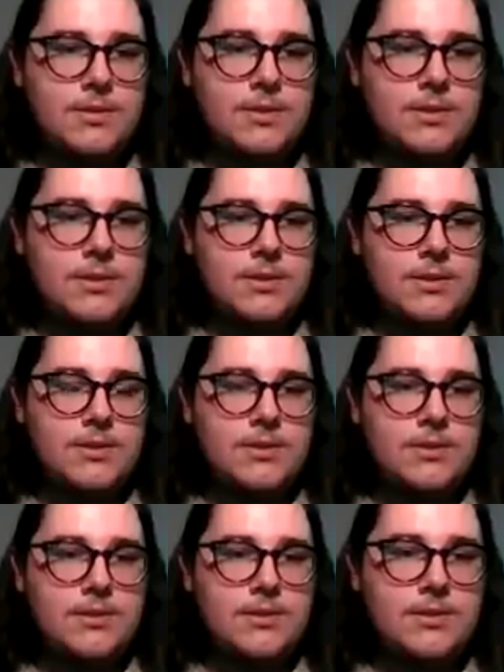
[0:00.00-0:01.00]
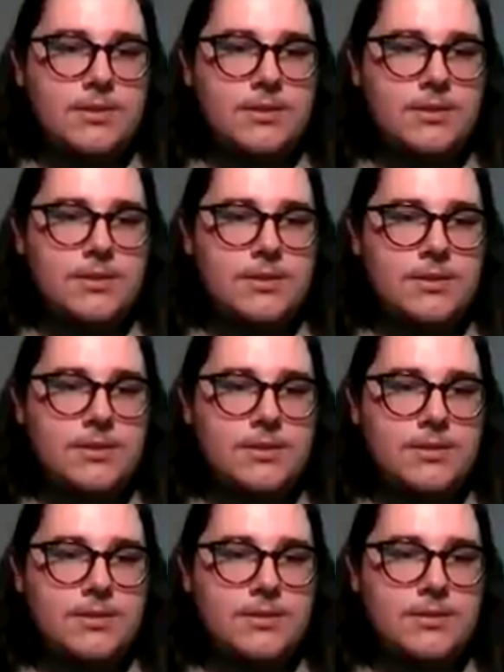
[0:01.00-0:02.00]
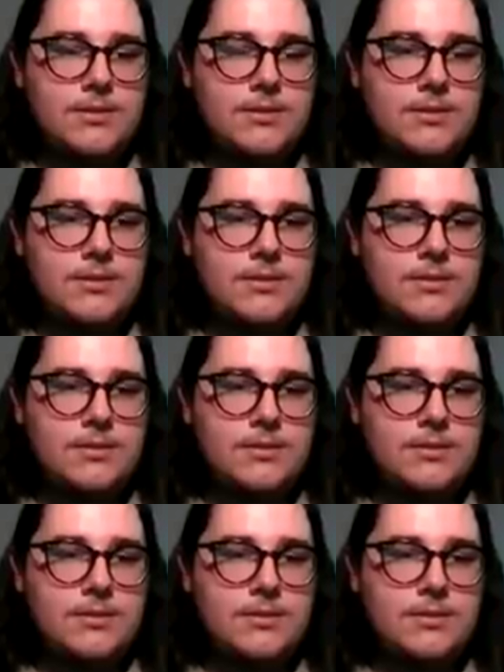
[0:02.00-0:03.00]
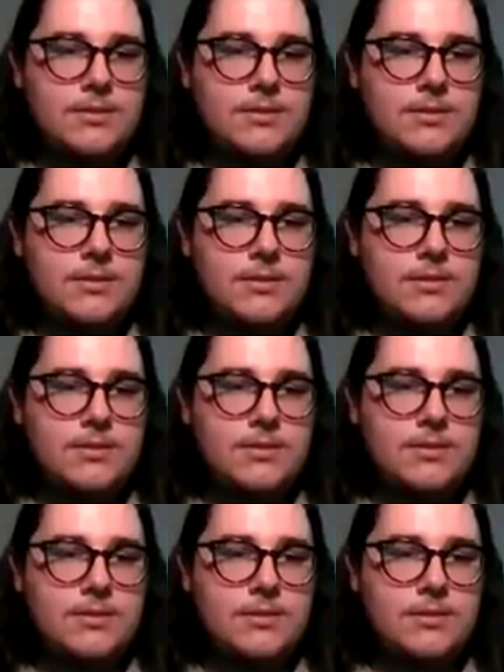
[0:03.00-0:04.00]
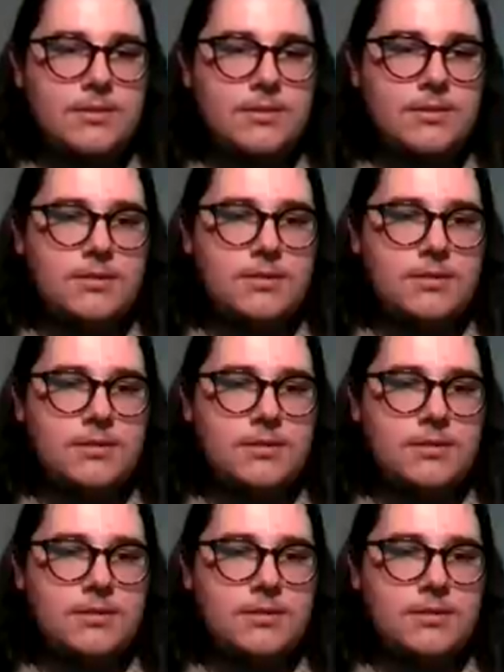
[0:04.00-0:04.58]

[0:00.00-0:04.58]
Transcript: This person isn't speaking.